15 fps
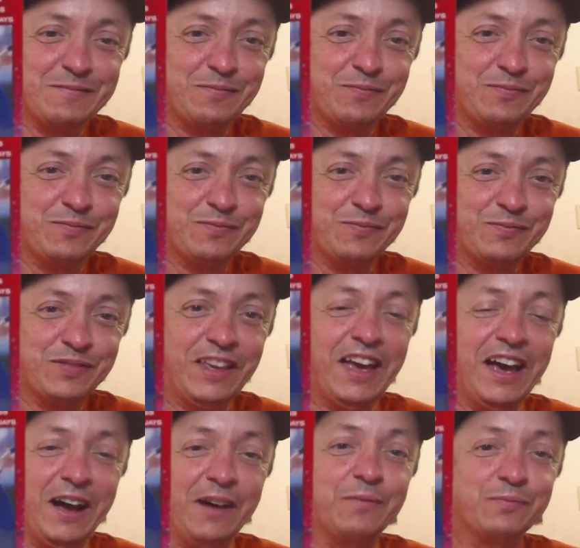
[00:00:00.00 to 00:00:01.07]
Tony
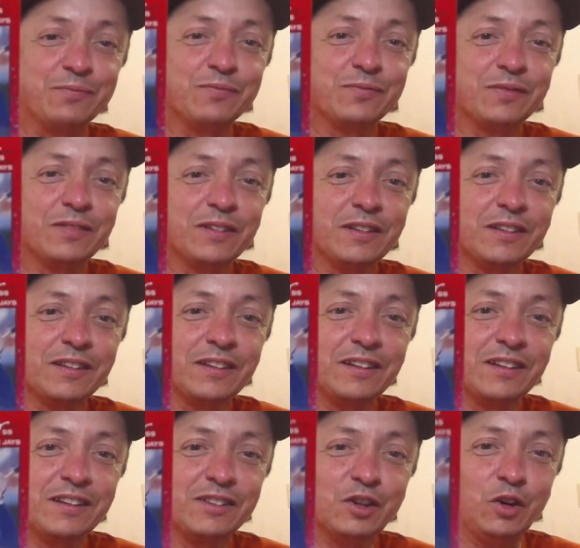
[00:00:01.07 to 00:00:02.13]
Fernandez. Yeah. Like
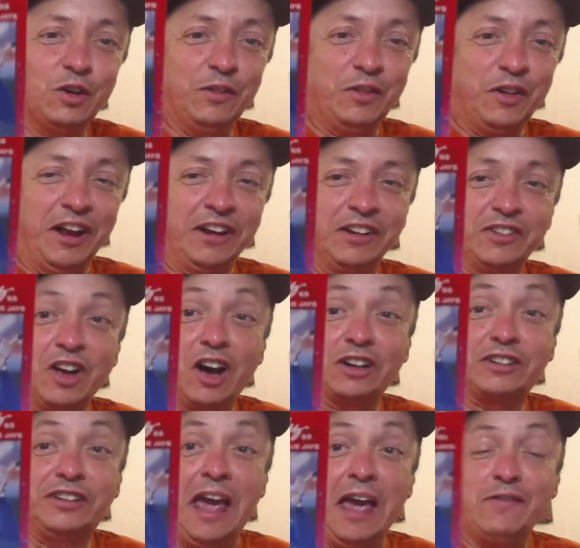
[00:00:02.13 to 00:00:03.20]
yeah. Tony he Fernandez. died in
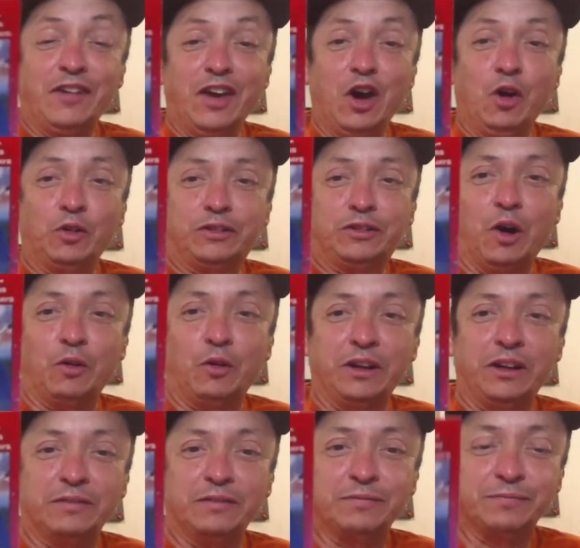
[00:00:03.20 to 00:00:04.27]
uh, Octavio. Uh,
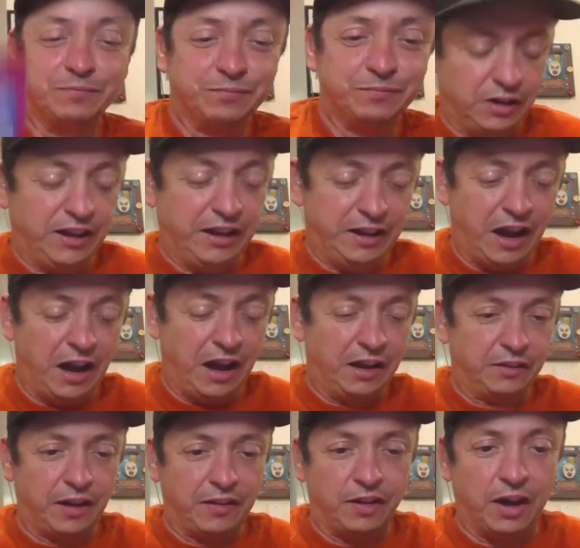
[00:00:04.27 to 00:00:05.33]
Tony. Yeah. Okay.
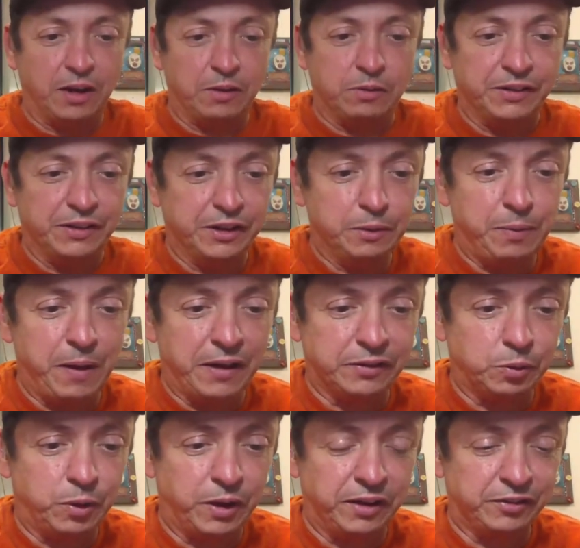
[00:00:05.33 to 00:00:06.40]
I, I, thought I read that he
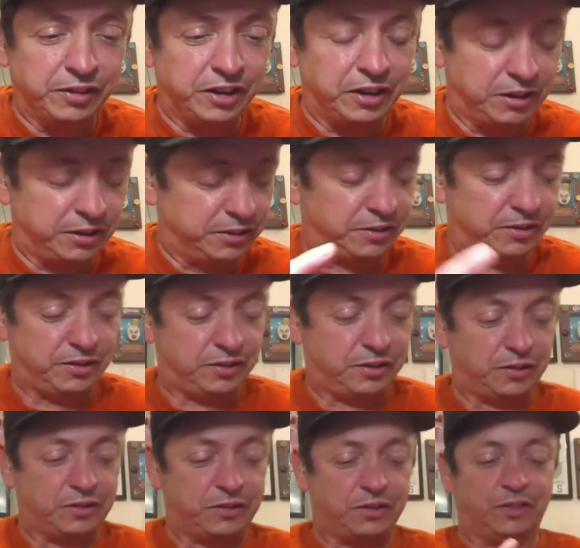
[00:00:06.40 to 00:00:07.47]
passed away. I was like, oh,
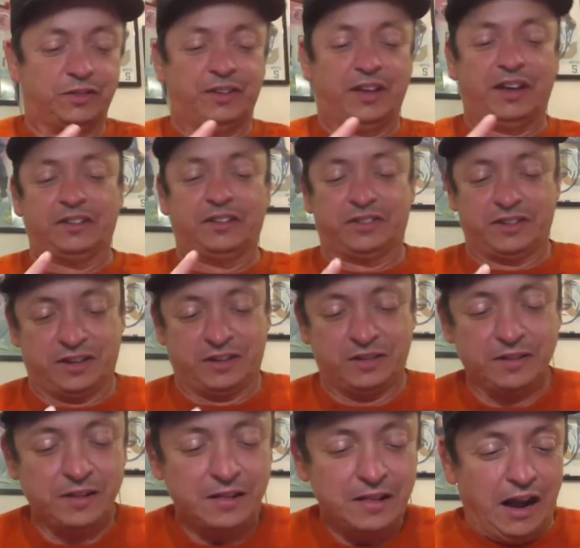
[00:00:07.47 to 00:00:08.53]
yeah. So sad to
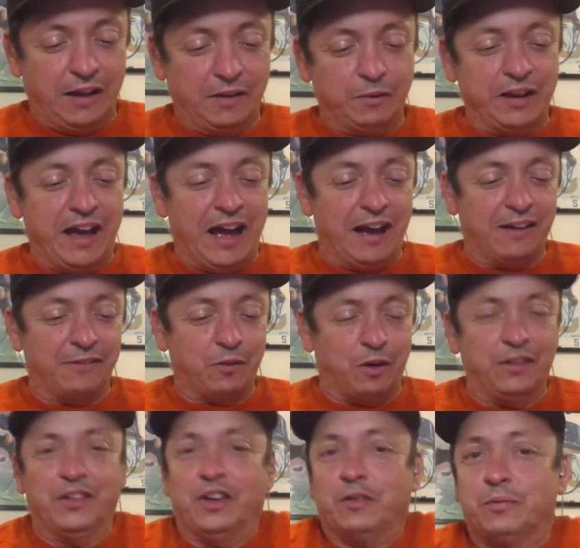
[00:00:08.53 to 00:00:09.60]
see. All right, we
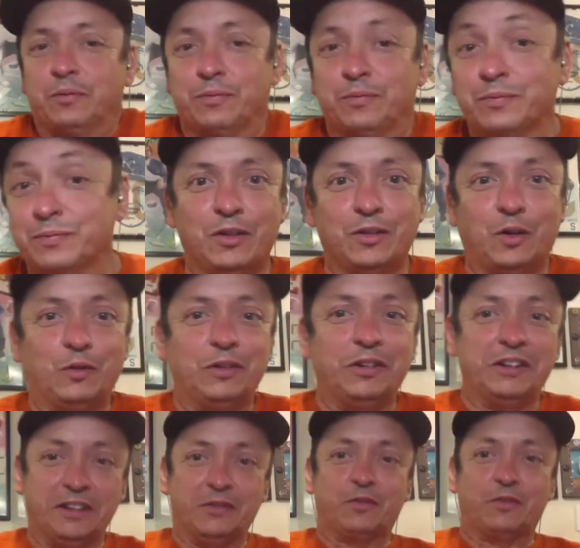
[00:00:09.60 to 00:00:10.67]
have one of the well,
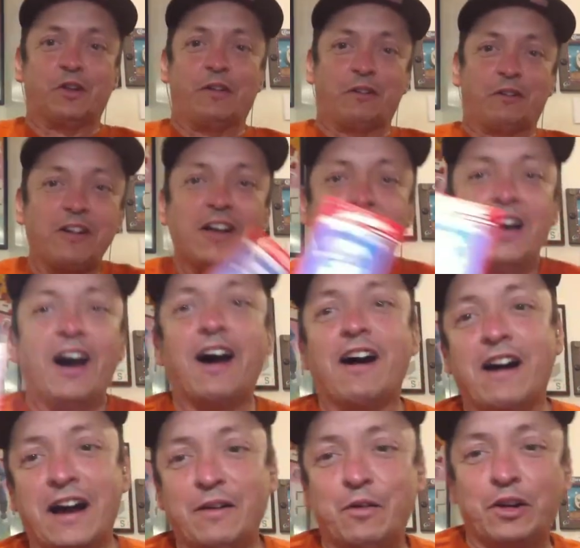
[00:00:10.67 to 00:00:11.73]
hopefully live forever.
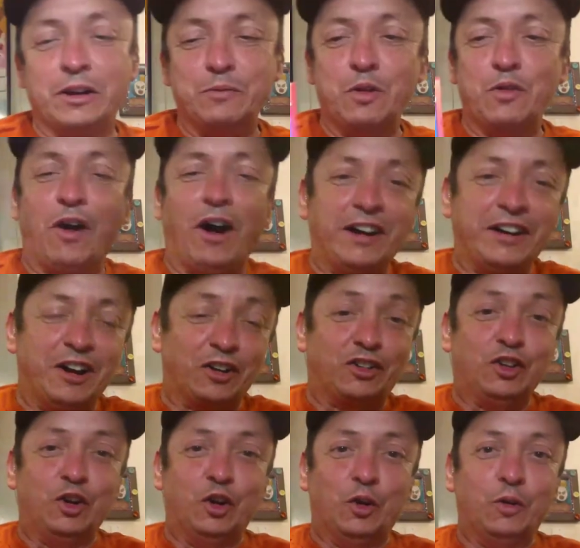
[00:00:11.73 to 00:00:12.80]
All right, we're gonna move on
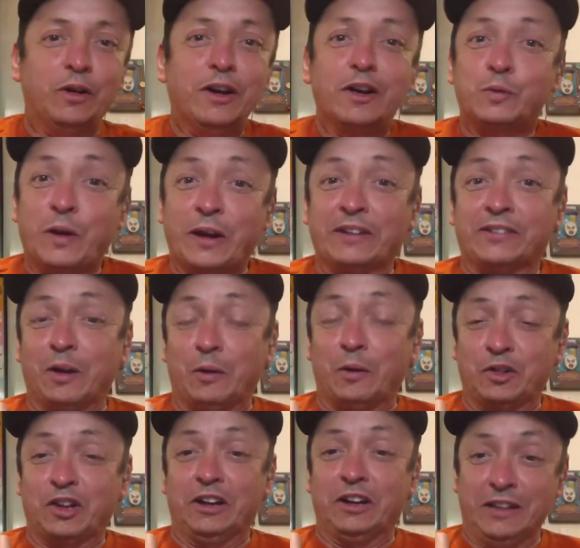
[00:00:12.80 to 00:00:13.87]
here to speaking of
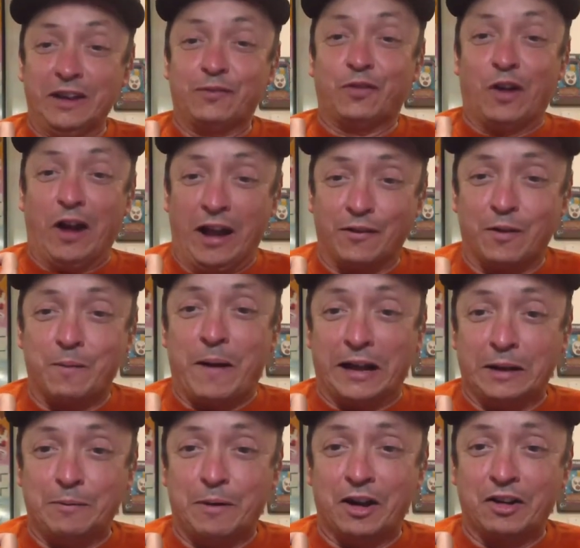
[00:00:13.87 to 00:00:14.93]
someone who's gonna live forever,
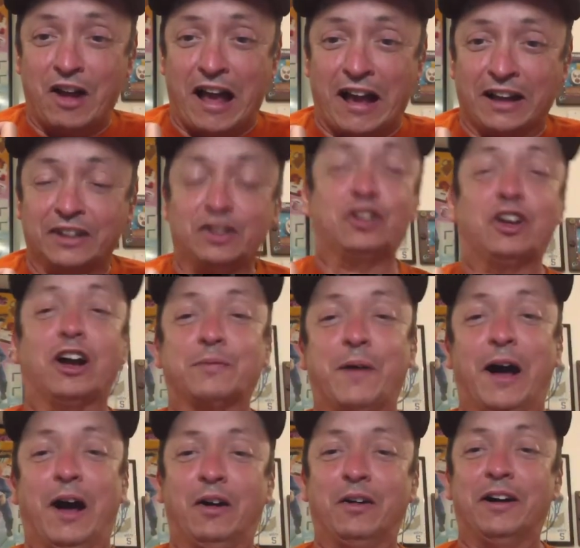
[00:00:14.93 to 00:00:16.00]
Michael Mondragon. You
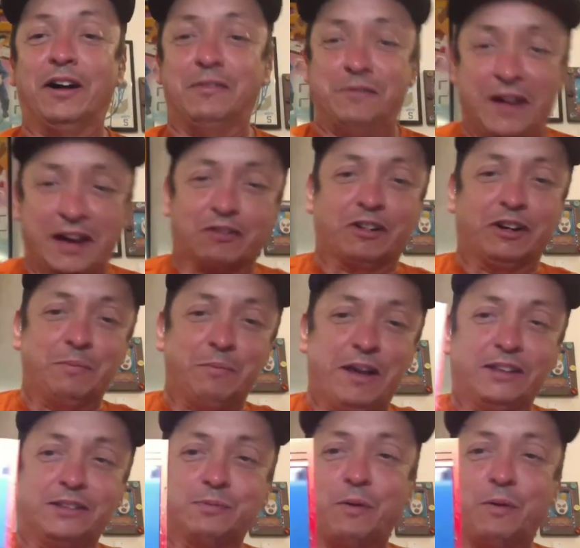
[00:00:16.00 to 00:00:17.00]
talk about a veteran in